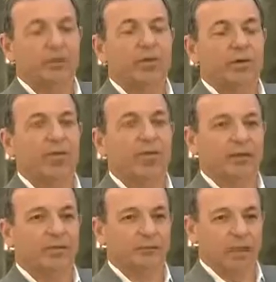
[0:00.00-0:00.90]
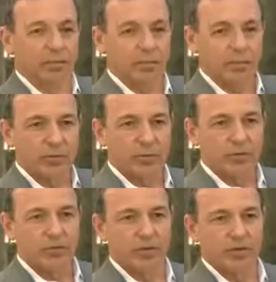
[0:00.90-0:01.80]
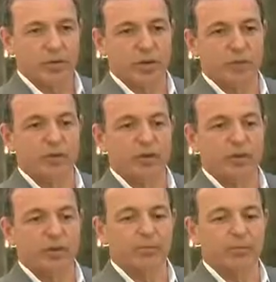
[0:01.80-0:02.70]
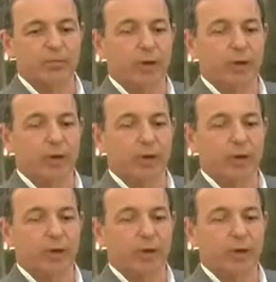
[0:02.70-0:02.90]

important platforms in terms of um,